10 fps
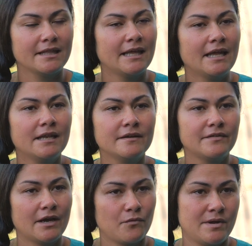they live
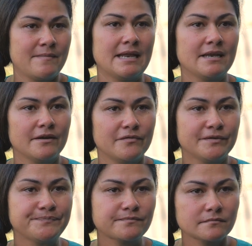that we may live
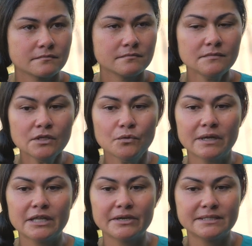
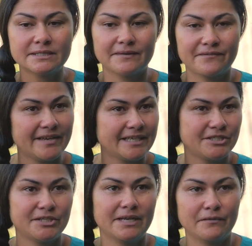whether it's the
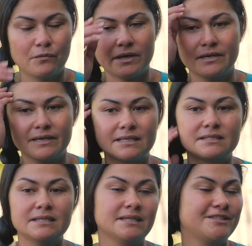fish, whether
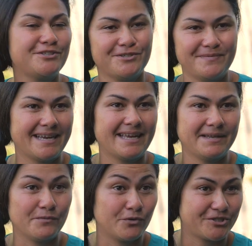it's, and excuse me, I get
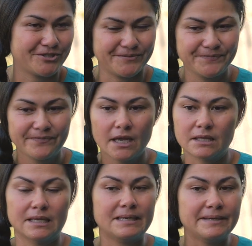emotional,
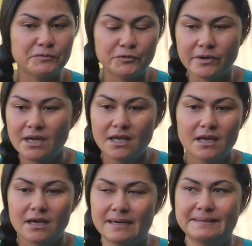the limu,
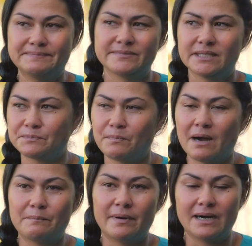um, this
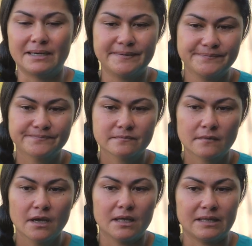papa,
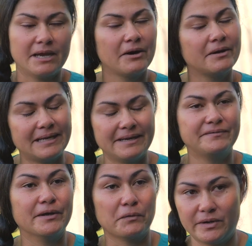they all
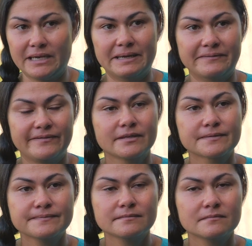live that we live.
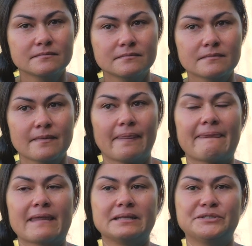
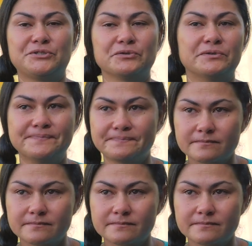And so,